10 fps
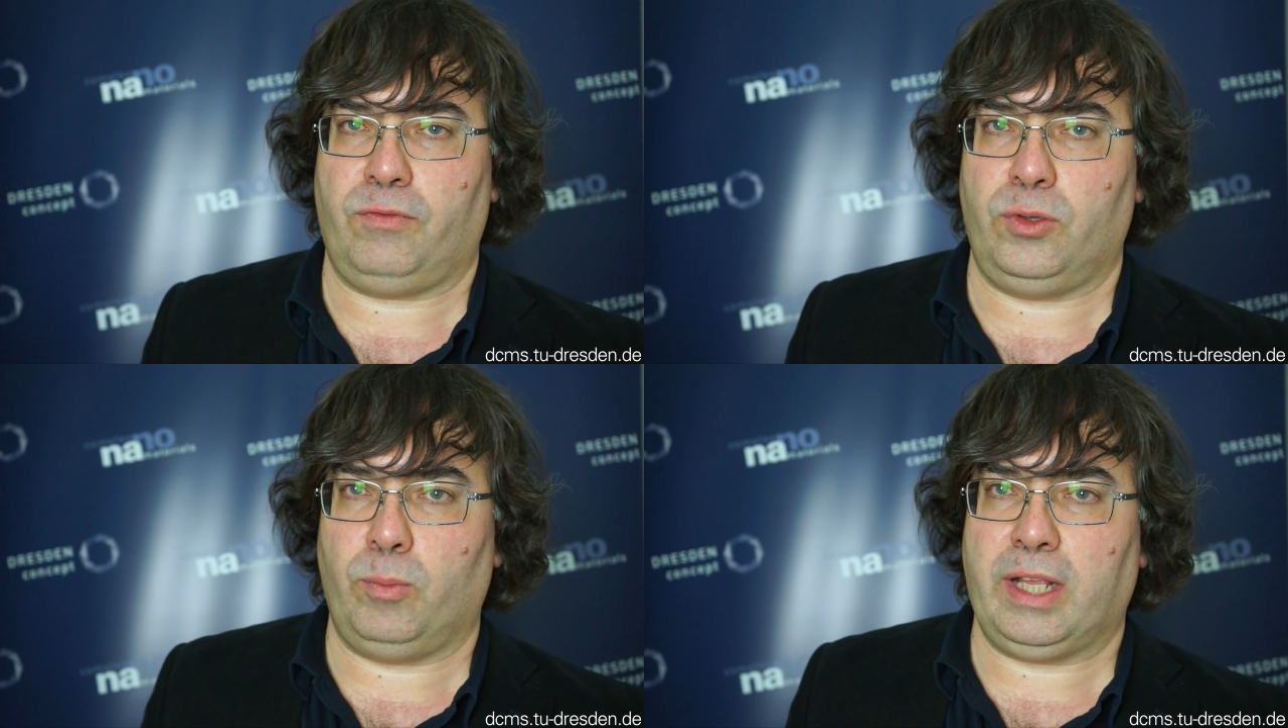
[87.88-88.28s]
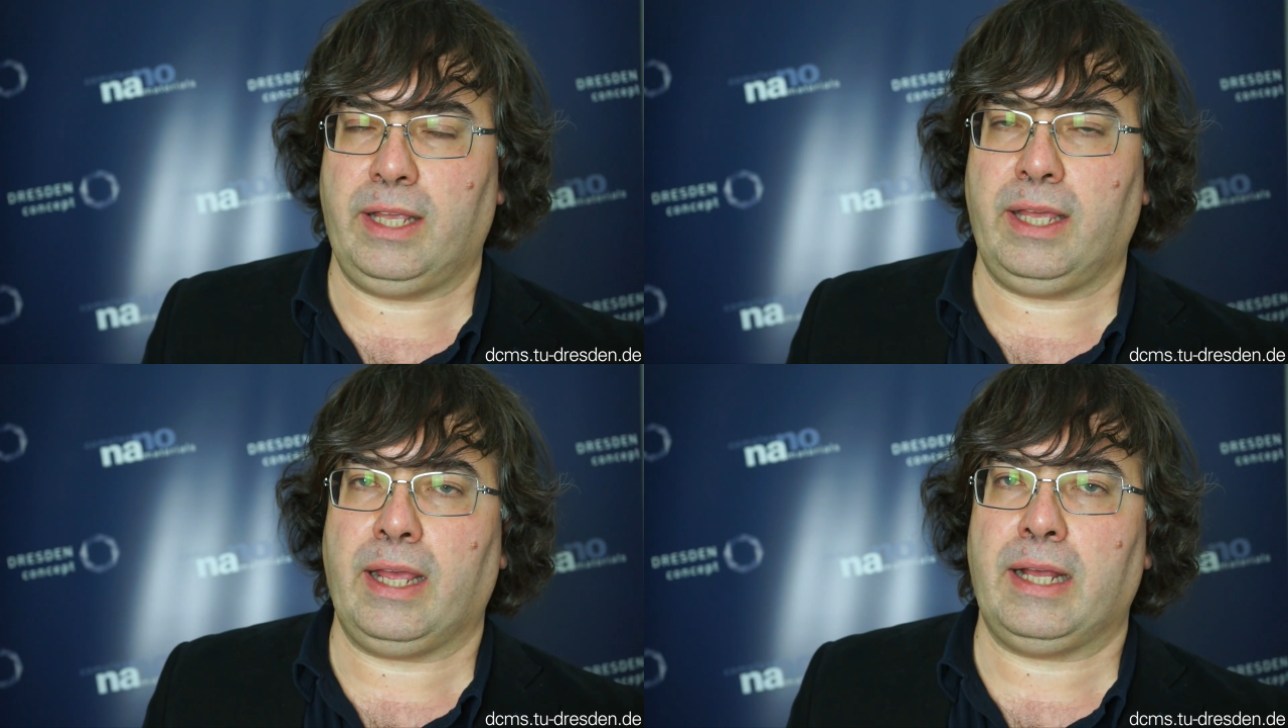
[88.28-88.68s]
of new
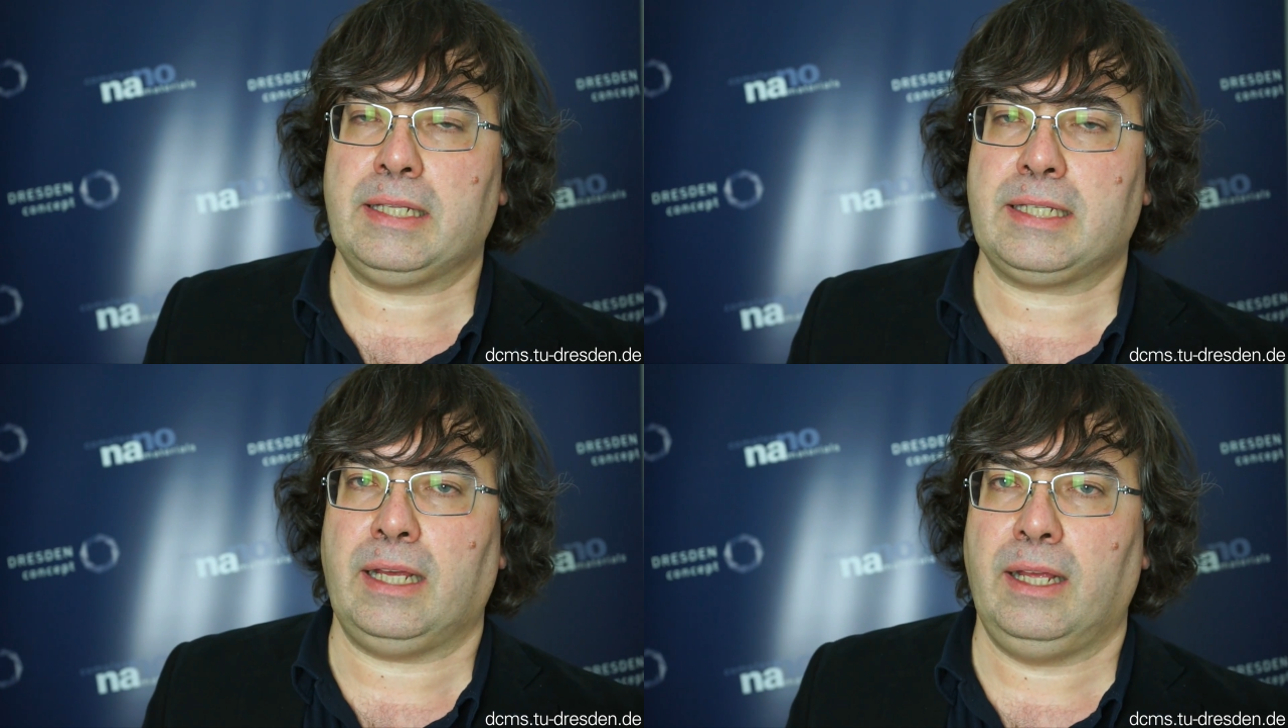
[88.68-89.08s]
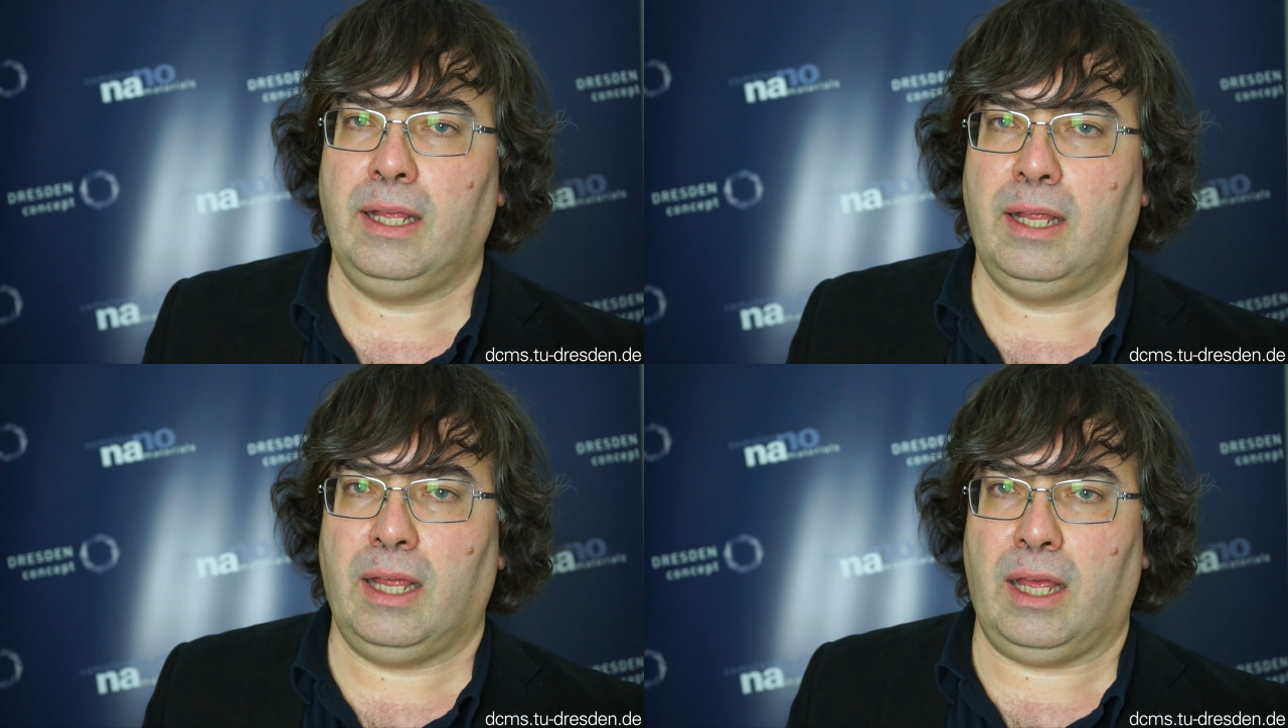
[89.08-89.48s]
materials
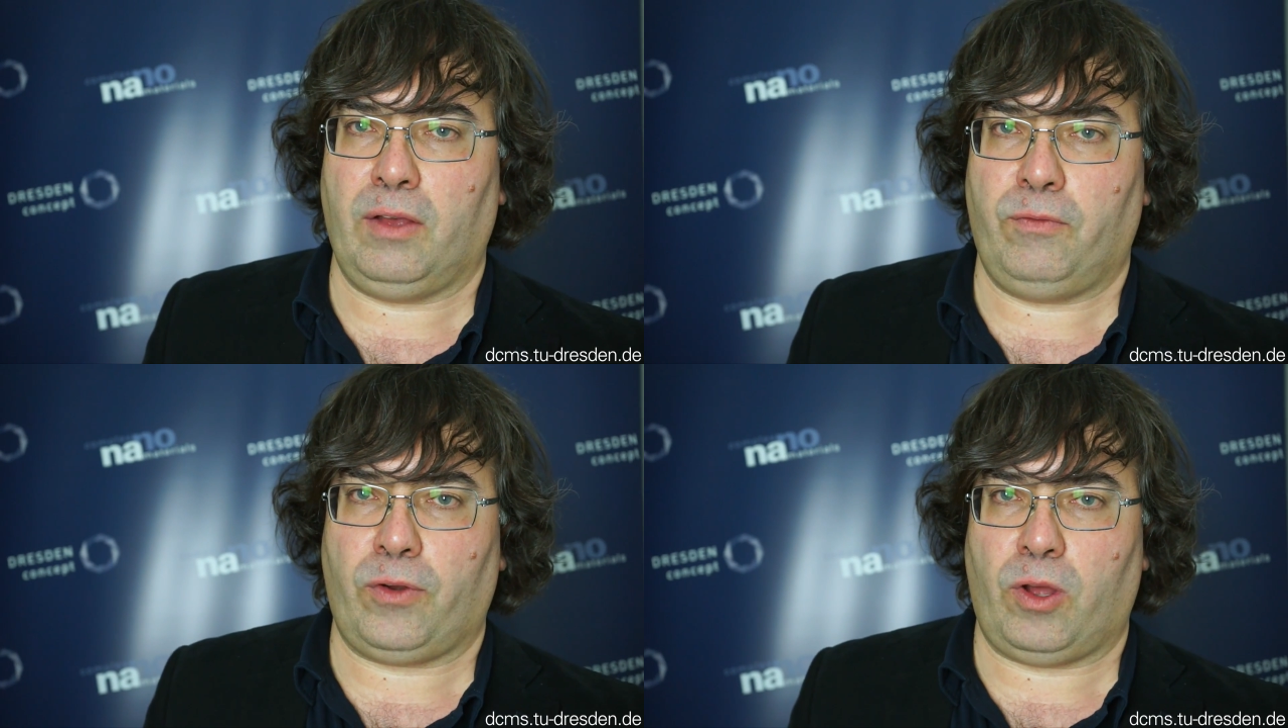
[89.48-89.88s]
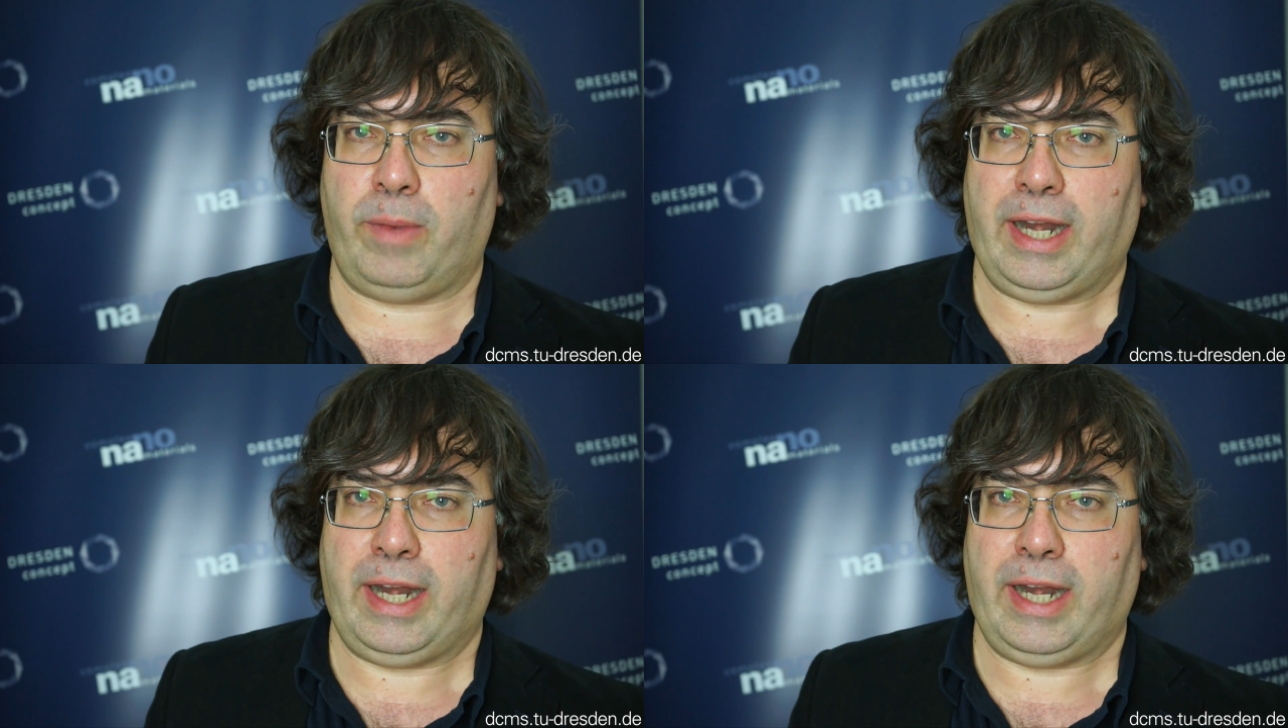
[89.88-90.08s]
from